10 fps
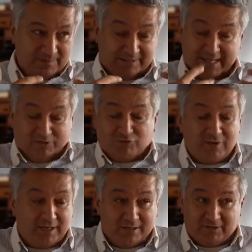they,
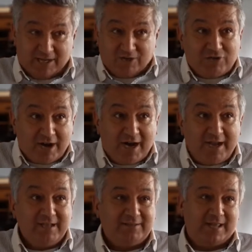uh, they
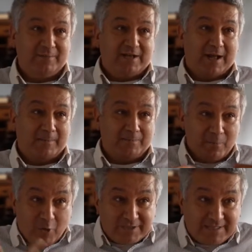cry they become
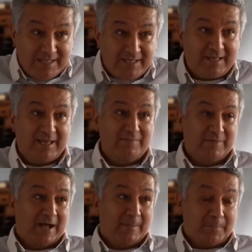mercy they
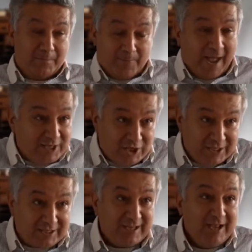become
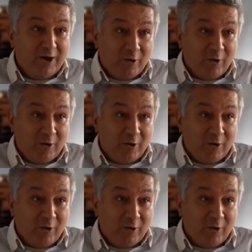passionate